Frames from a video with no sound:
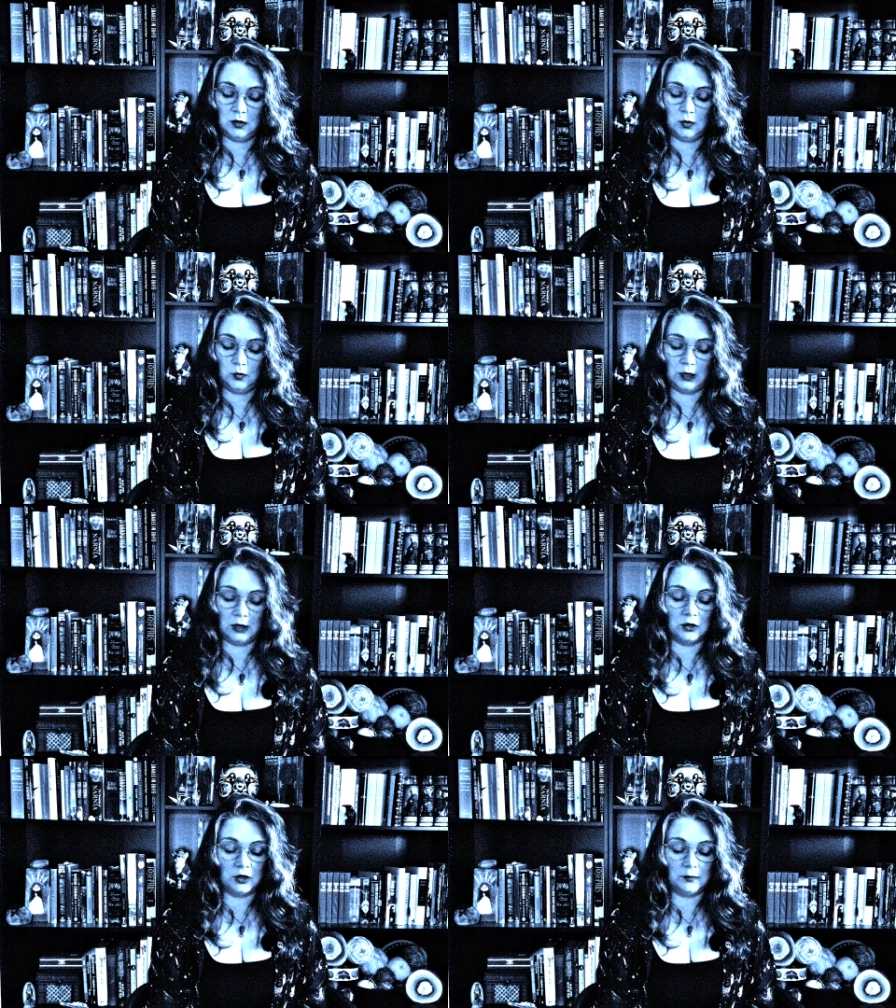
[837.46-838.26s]
When I
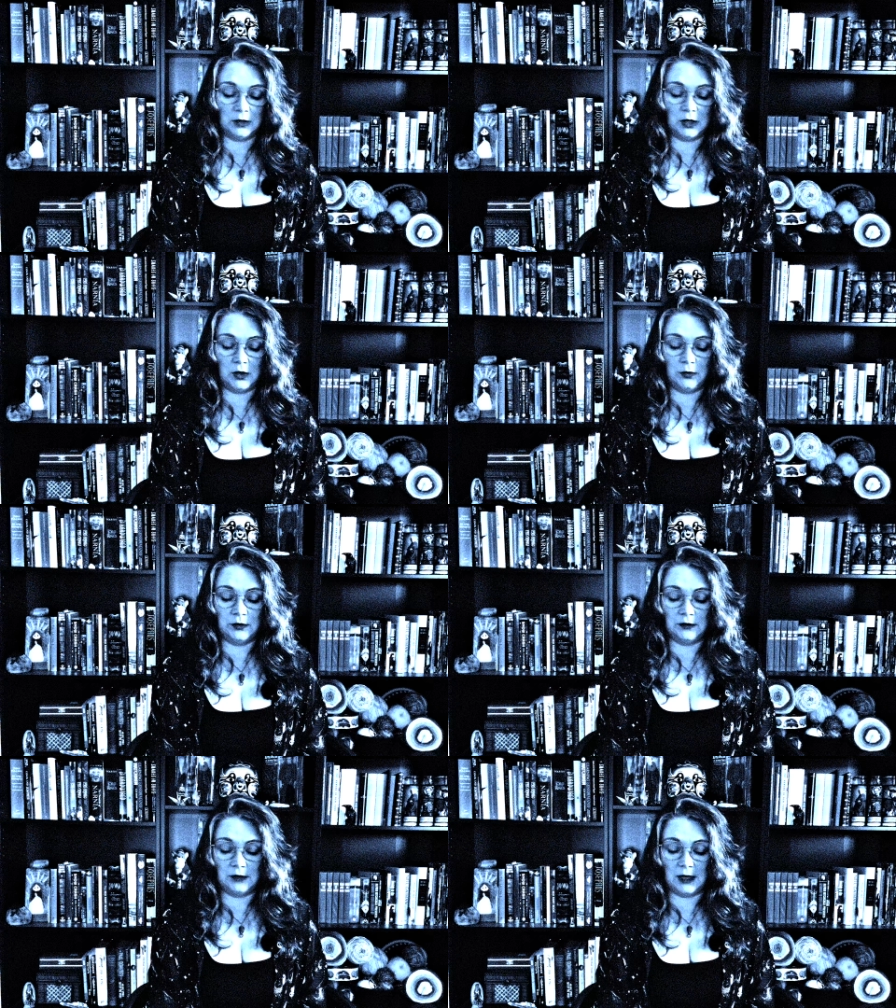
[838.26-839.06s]
look below
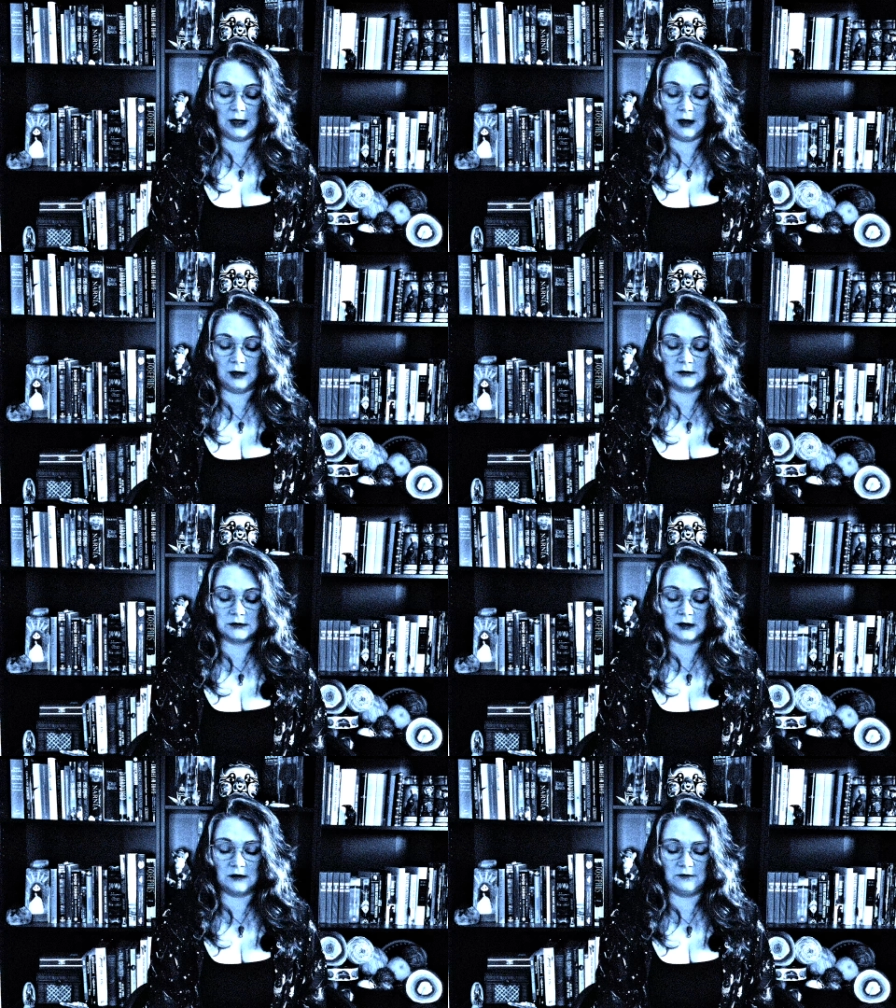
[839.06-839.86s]
into the chaos,
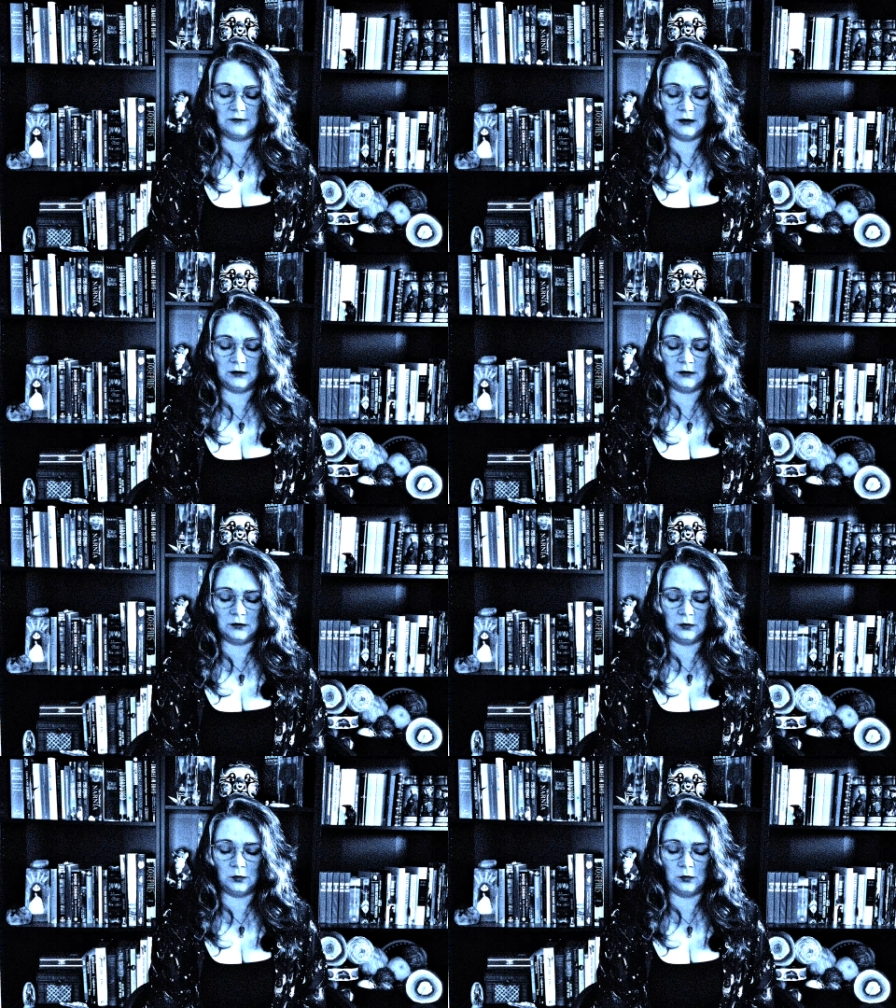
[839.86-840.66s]
I feel
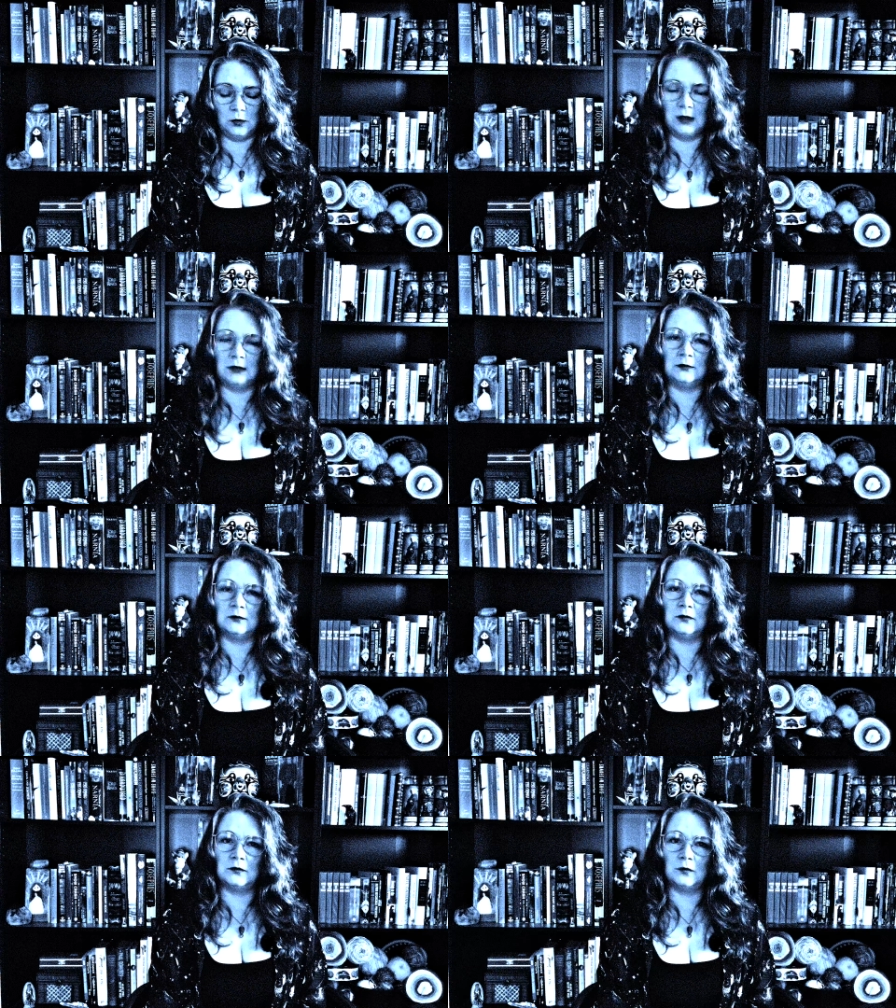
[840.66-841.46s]
the
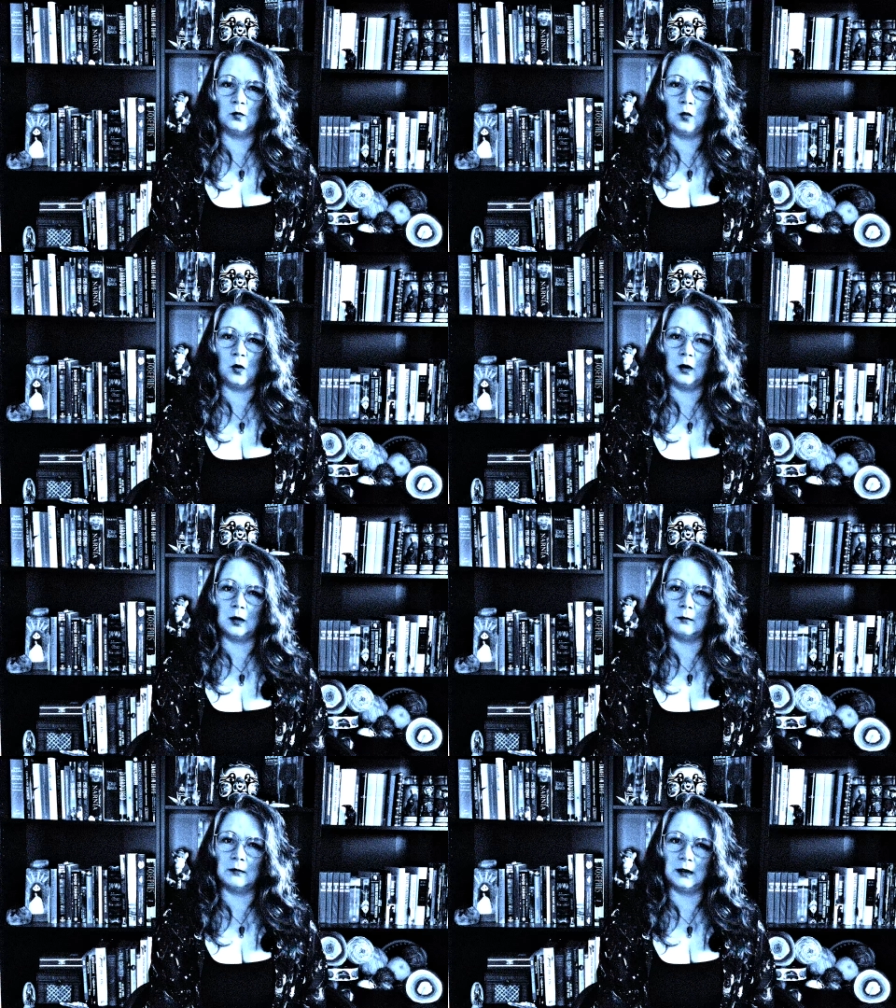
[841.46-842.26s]
winds,
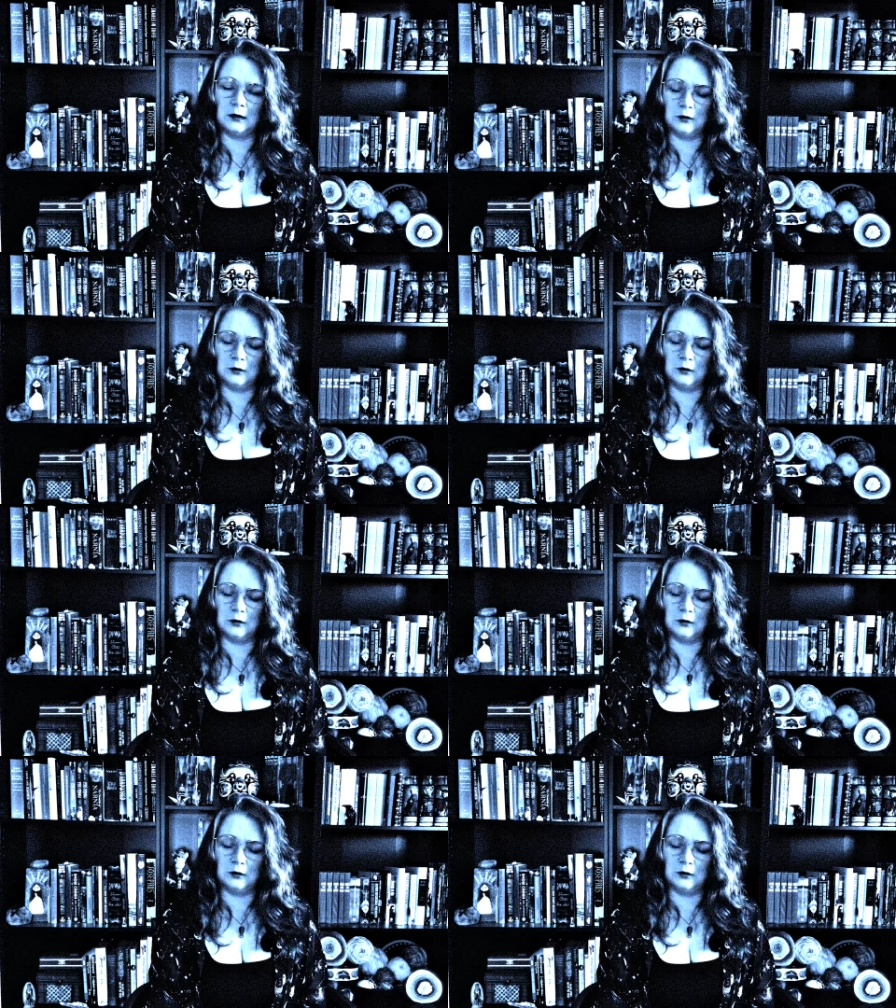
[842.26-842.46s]
warm and